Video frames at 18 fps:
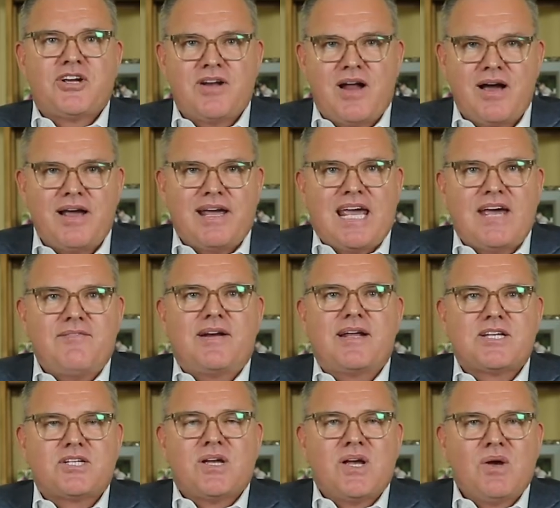You're not
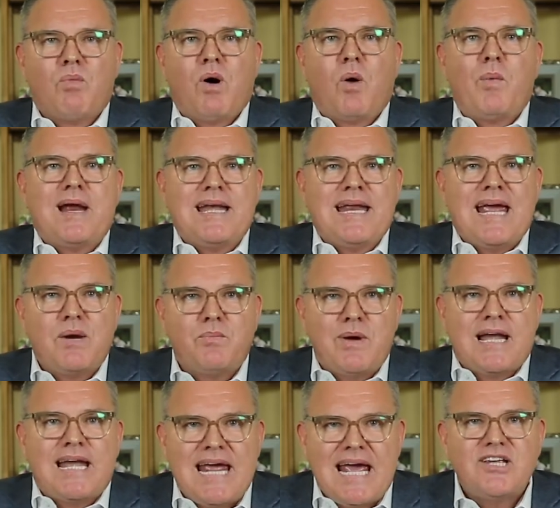giving us what we need.
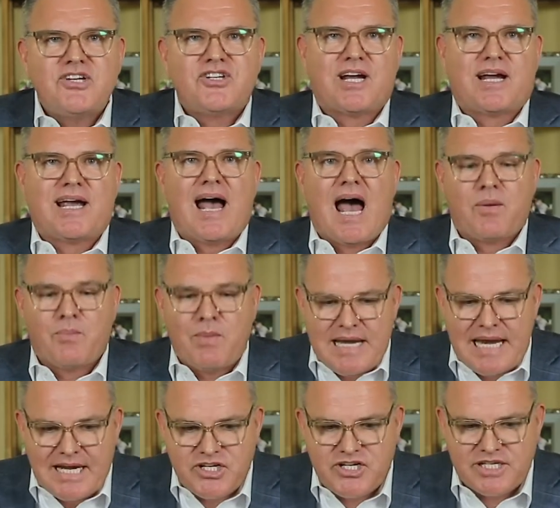We need you, God.
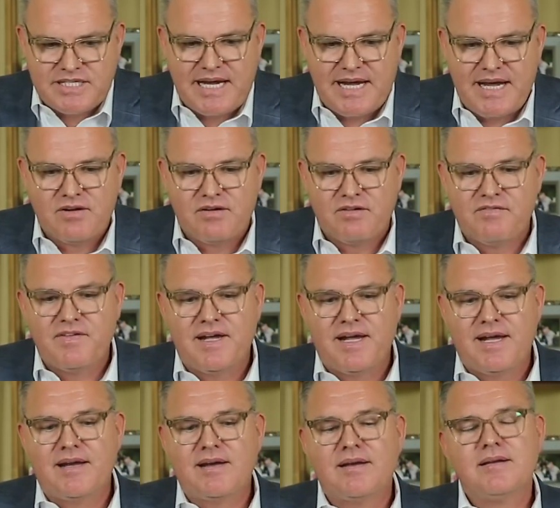We need you to
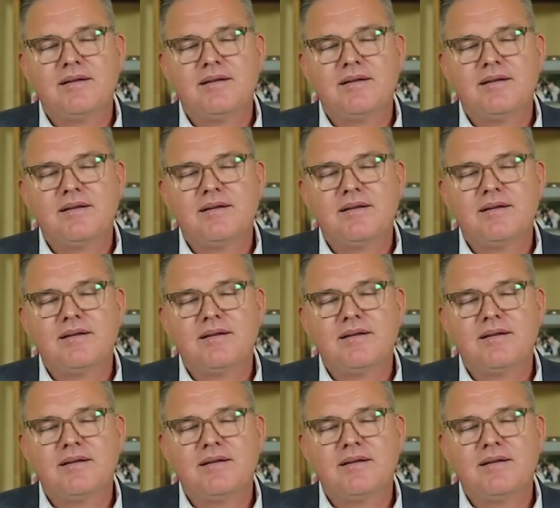intervene.